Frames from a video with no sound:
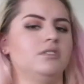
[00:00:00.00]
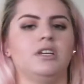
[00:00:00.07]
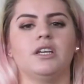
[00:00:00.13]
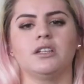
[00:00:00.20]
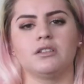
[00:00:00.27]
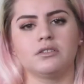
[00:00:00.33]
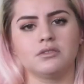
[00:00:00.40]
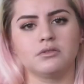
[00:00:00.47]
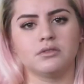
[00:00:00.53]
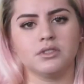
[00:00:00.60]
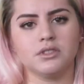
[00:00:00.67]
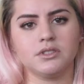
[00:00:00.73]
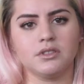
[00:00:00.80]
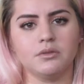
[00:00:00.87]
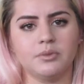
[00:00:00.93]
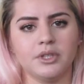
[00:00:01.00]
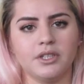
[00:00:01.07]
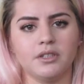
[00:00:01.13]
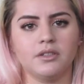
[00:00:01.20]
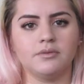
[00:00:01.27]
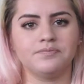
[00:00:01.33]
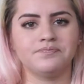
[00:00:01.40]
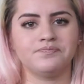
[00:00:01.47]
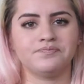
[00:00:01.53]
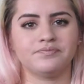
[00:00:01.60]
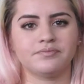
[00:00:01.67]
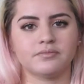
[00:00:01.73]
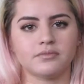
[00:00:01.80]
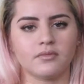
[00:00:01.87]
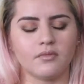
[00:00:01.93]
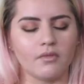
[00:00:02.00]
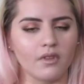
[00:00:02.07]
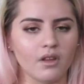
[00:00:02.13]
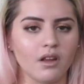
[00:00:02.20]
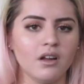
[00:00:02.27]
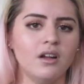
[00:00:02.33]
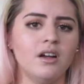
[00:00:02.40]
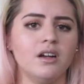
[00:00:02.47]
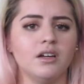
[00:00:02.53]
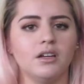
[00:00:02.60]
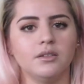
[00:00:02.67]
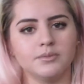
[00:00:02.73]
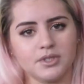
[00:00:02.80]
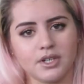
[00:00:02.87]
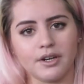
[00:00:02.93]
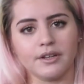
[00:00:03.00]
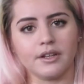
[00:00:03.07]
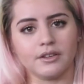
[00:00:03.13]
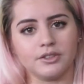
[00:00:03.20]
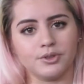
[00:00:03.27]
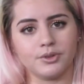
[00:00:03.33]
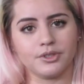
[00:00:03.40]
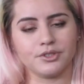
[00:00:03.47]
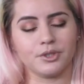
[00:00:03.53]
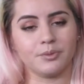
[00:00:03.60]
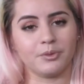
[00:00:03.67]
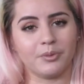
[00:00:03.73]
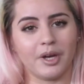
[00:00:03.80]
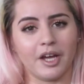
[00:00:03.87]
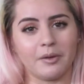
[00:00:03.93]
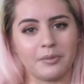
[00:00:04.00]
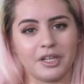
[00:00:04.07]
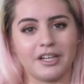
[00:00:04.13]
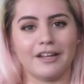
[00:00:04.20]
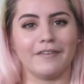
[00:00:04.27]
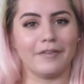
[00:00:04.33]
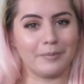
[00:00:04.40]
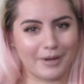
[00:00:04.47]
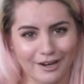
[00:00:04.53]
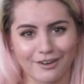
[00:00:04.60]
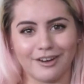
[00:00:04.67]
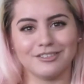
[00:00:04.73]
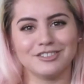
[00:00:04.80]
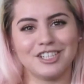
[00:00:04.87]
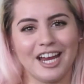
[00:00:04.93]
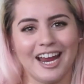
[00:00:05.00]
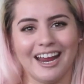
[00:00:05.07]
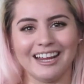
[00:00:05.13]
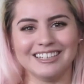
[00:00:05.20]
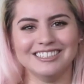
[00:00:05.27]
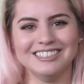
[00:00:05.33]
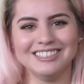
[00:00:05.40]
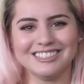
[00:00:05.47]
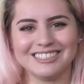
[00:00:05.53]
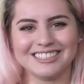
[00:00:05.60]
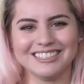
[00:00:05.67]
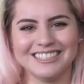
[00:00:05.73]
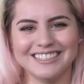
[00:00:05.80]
And the door is open. I'm sorry that the door is open behind me and the background changed.